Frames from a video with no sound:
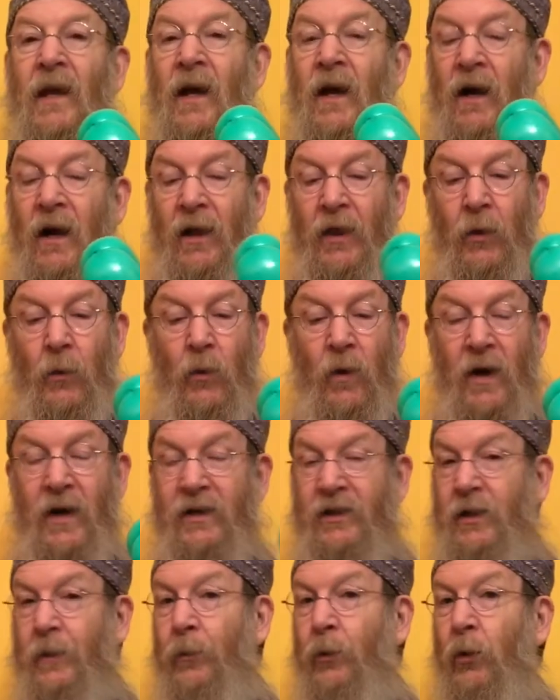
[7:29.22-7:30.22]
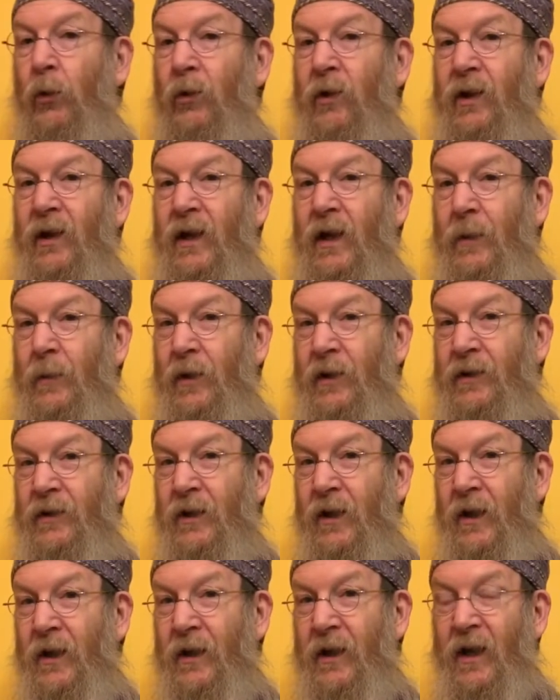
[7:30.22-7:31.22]
Otherwise the balloon can come
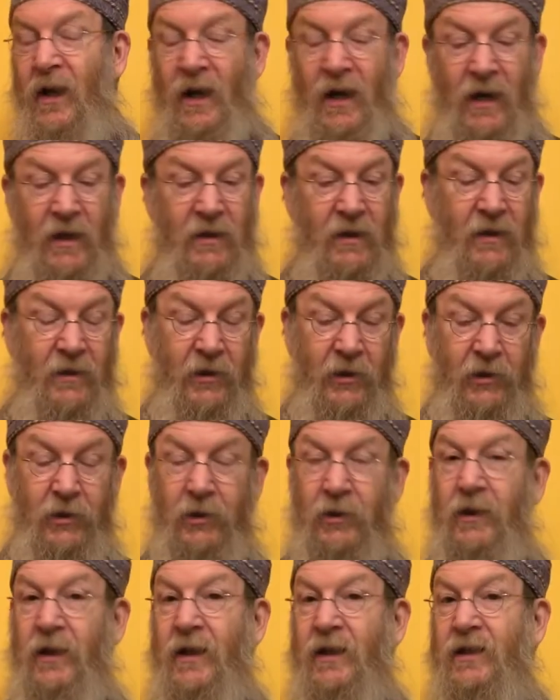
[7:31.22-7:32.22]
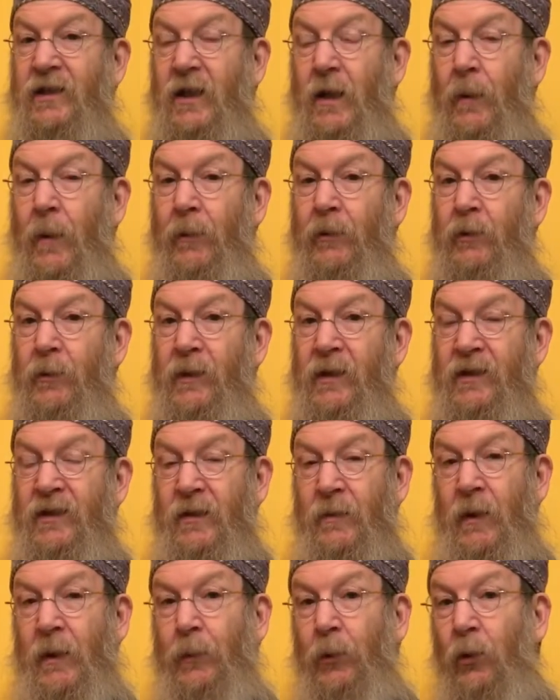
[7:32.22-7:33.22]
undone, and then the kids come up to me and say
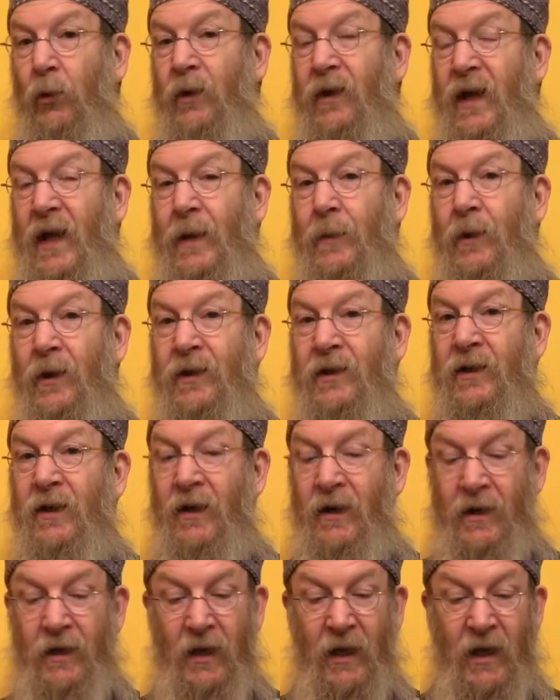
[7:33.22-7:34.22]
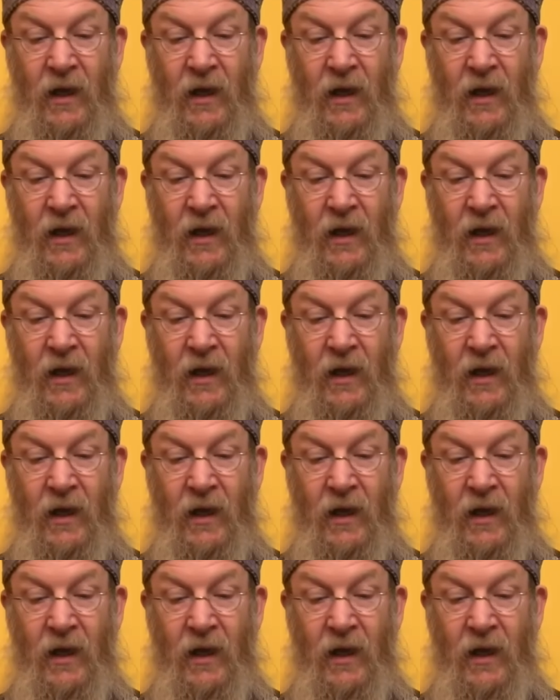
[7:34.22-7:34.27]
my balloon came undone.